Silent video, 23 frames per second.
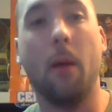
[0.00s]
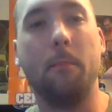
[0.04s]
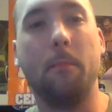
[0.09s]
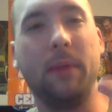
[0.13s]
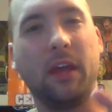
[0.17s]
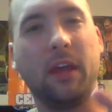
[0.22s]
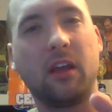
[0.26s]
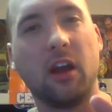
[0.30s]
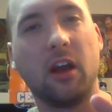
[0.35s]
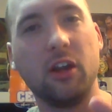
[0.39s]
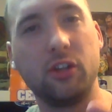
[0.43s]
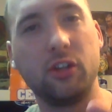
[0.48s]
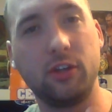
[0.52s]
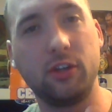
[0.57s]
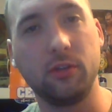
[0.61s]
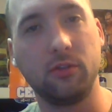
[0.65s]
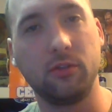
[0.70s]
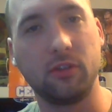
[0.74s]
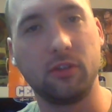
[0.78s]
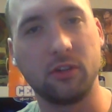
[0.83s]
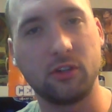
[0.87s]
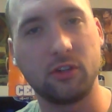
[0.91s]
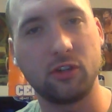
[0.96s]
Because you
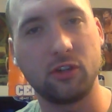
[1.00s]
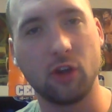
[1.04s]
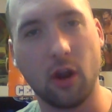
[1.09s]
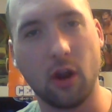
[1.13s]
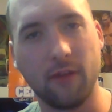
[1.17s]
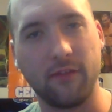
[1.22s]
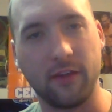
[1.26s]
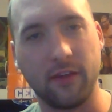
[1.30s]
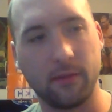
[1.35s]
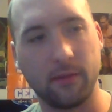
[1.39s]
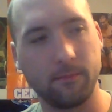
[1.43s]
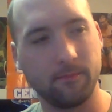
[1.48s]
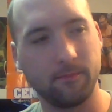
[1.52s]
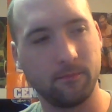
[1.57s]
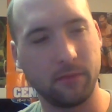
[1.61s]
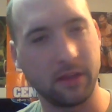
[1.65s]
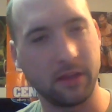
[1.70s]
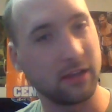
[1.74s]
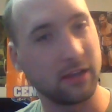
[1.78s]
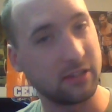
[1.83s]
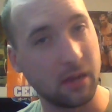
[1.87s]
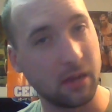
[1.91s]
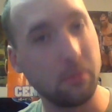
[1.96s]
deserve it.
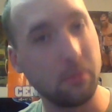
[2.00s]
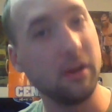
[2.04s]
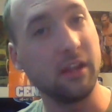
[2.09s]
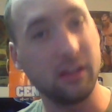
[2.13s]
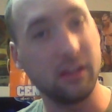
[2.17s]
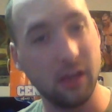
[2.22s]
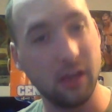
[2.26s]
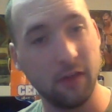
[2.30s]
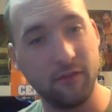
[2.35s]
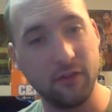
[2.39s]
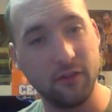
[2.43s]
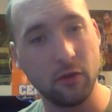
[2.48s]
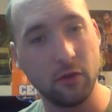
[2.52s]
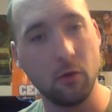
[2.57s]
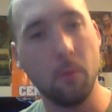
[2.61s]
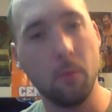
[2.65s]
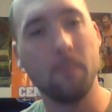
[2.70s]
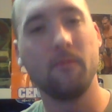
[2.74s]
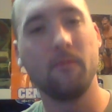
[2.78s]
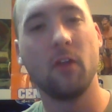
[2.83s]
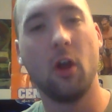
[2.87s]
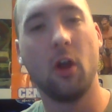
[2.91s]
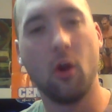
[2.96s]
Because I'm going to give you
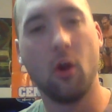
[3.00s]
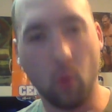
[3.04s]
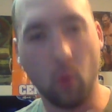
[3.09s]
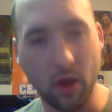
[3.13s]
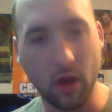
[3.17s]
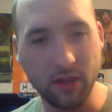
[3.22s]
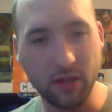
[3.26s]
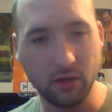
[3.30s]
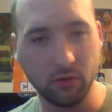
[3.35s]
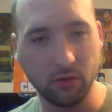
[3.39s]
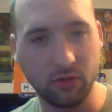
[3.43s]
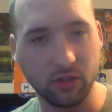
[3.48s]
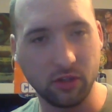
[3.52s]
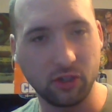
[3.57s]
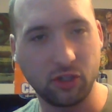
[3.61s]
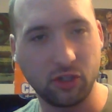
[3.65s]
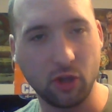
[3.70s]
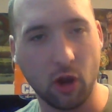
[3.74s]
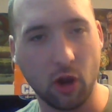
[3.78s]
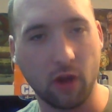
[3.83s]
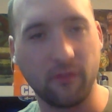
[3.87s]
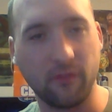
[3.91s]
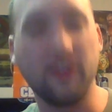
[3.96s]
what you
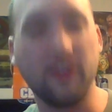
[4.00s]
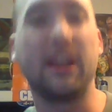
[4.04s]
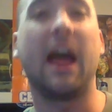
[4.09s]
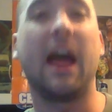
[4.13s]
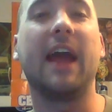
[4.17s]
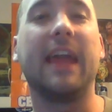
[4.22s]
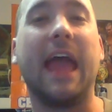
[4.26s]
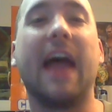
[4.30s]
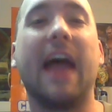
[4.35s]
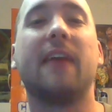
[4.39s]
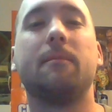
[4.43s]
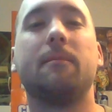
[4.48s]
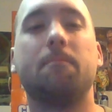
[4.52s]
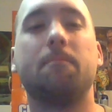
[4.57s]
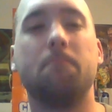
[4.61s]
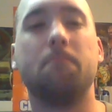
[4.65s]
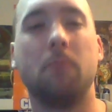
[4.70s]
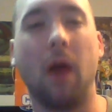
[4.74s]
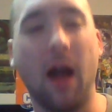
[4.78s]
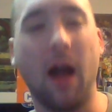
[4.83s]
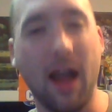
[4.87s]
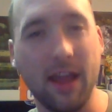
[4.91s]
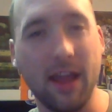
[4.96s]
deserve. And I
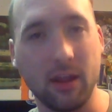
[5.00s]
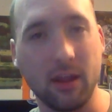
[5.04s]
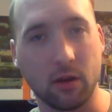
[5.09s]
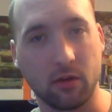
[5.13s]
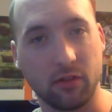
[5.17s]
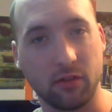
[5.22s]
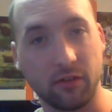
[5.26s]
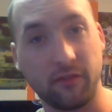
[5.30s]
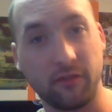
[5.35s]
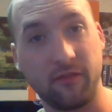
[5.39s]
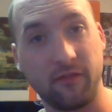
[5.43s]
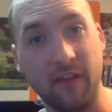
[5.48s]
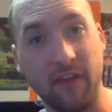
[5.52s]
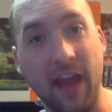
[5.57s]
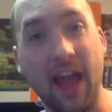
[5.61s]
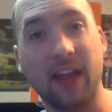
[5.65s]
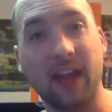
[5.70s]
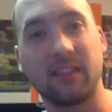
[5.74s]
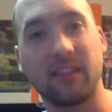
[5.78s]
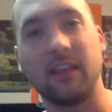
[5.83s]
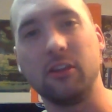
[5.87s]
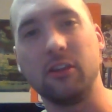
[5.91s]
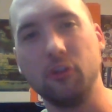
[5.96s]
admire the
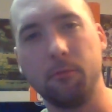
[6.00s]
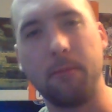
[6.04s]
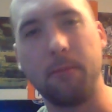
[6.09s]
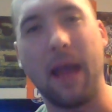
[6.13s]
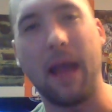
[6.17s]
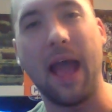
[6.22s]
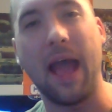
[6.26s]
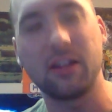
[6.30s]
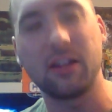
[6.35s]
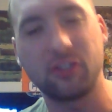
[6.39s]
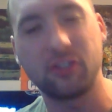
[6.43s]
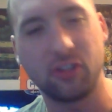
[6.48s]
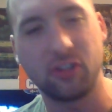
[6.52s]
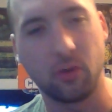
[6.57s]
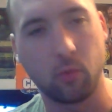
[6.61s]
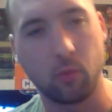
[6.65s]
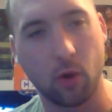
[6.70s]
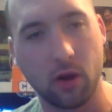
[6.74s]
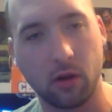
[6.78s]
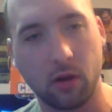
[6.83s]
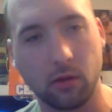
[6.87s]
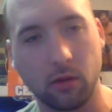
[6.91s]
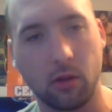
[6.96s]
fact that you passed the
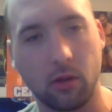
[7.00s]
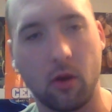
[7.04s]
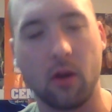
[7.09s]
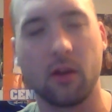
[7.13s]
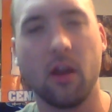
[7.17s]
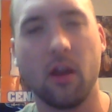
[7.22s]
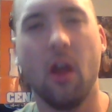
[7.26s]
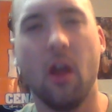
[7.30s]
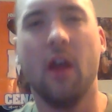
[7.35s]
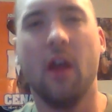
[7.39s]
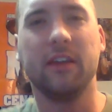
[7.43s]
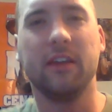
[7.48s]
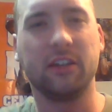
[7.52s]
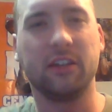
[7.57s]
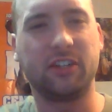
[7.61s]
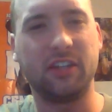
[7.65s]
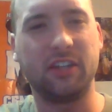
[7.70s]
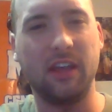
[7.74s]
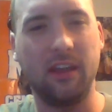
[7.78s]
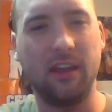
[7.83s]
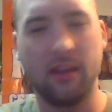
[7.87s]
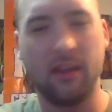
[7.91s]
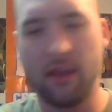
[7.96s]
word along. You
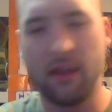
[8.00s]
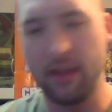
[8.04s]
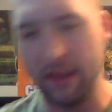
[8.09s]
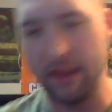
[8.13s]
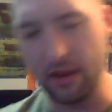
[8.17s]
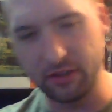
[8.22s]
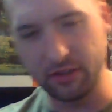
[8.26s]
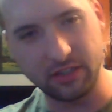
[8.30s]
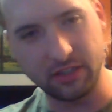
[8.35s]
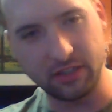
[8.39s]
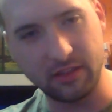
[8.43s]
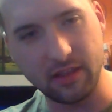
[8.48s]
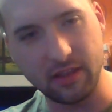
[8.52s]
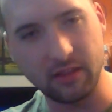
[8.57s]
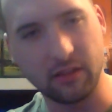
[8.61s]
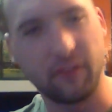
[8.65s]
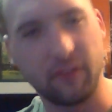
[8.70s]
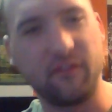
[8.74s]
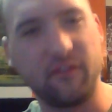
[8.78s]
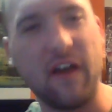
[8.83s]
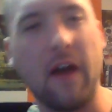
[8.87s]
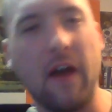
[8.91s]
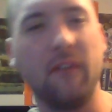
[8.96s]
see, here's the thing.
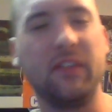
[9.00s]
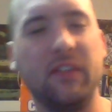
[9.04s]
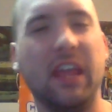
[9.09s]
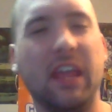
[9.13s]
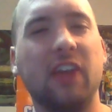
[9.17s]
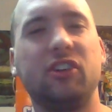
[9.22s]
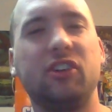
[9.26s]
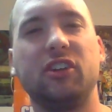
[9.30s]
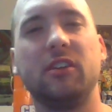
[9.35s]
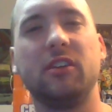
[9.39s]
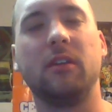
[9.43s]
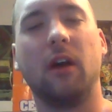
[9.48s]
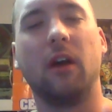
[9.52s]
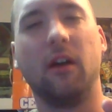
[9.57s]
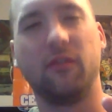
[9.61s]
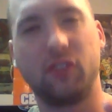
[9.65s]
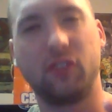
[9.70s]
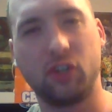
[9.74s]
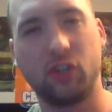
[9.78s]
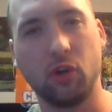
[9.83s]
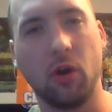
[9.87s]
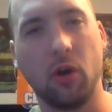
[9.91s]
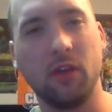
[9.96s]
The foundation of
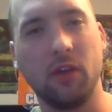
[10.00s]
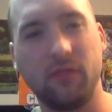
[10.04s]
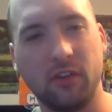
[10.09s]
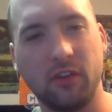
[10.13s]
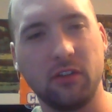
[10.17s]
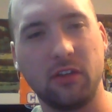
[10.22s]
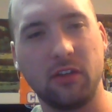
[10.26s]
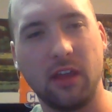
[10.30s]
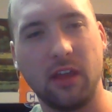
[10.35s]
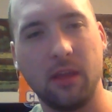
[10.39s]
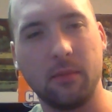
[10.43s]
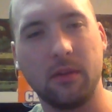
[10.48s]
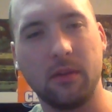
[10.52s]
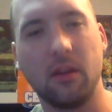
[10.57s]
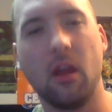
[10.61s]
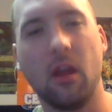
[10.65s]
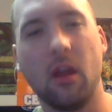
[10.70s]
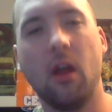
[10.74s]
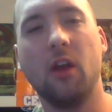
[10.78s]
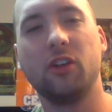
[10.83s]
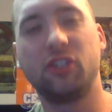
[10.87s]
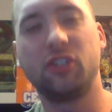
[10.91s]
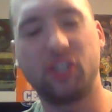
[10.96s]
Sean's Entertainment
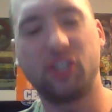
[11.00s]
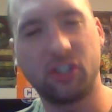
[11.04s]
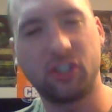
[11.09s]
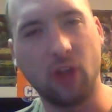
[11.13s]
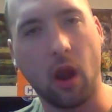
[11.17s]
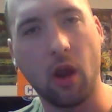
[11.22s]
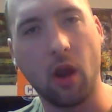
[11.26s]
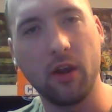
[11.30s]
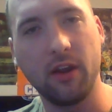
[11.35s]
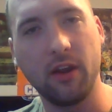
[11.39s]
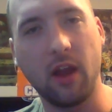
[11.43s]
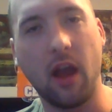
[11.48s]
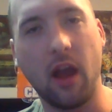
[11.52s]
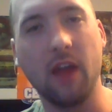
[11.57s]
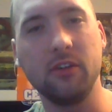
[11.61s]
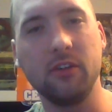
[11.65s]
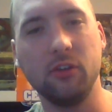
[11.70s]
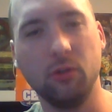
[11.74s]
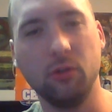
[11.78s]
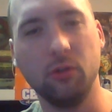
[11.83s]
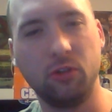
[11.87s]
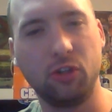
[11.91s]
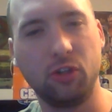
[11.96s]
started on
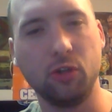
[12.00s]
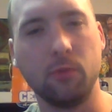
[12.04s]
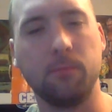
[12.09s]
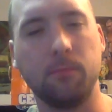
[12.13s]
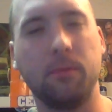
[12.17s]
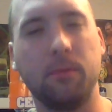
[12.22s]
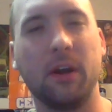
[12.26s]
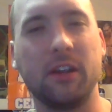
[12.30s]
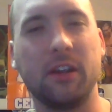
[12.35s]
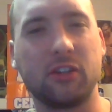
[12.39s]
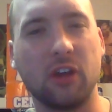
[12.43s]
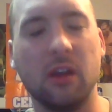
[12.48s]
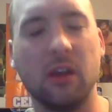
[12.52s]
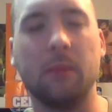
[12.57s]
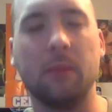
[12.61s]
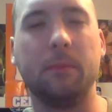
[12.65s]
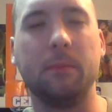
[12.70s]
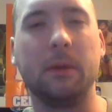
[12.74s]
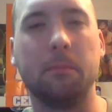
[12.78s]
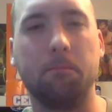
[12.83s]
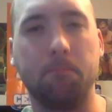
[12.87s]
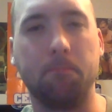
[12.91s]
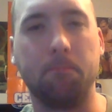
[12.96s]
YouTube, but it's going to
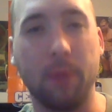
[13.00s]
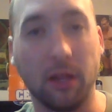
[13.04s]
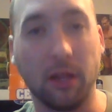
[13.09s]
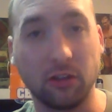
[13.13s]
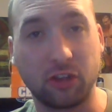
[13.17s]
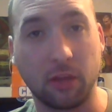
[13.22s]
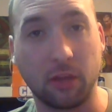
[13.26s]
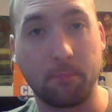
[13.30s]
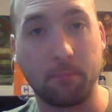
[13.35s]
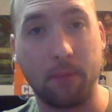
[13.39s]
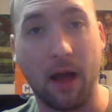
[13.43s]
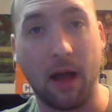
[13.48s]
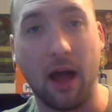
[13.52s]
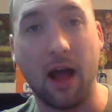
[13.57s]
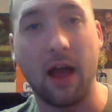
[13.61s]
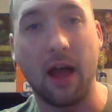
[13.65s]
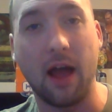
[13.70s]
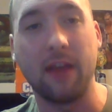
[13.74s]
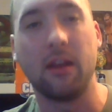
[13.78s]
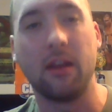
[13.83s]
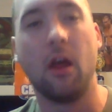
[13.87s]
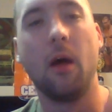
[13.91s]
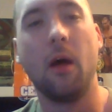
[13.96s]
be built
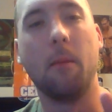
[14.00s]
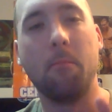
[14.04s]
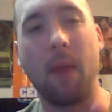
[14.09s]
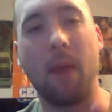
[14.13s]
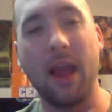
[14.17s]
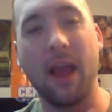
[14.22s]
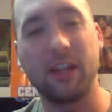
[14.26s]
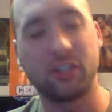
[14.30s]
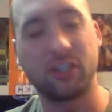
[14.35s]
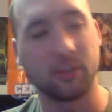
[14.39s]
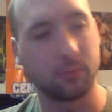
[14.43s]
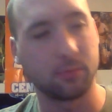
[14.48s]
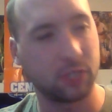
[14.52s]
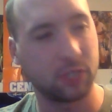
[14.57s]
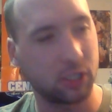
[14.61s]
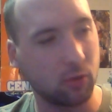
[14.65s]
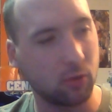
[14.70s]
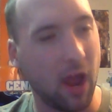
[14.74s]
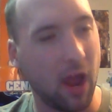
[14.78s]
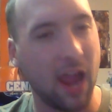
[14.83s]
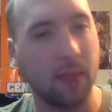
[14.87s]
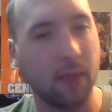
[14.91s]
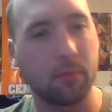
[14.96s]
upon my
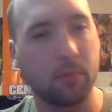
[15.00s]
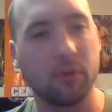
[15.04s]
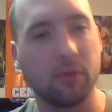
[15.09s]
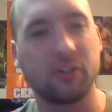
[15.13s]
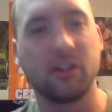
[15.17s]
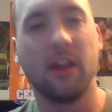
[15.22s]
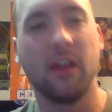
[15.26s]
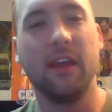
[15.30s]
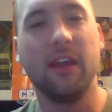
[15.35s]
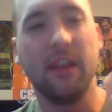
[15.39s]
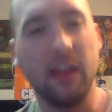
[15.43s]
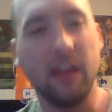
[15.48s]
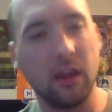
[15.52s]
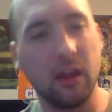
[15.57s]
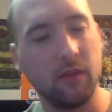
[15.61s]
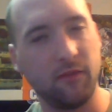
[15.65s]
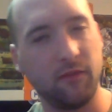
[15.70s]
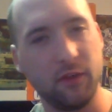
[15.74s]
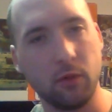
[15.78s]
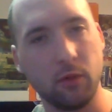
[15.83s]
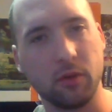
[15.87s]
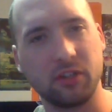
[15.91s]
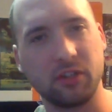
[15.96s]
subscribers and
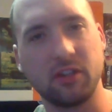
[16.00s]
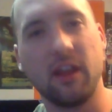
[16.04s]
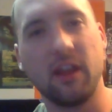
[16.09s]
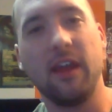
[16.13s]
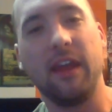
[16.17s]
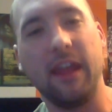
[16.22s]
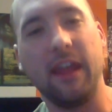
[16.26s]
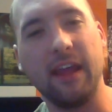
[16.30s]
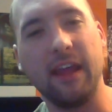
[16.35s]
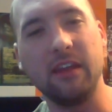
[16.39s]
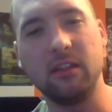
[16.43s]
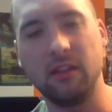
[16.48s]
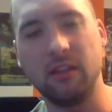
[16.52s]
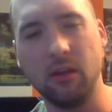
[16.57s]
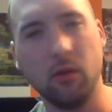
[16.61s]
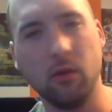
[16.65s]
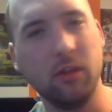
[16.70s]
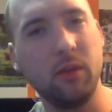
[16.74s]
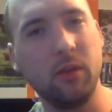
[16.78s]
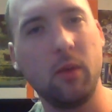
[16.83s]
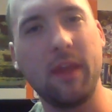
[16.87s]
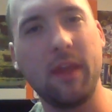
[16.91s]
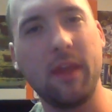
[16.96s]
viewers. And the
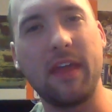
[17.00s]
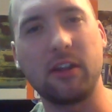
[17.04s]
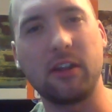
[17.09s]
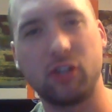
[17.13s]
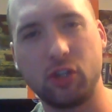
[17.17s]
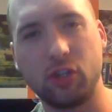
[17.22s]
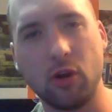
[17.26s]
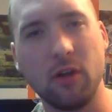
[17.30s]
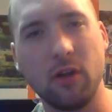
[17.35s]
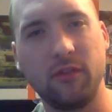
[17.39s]
only way that Sean's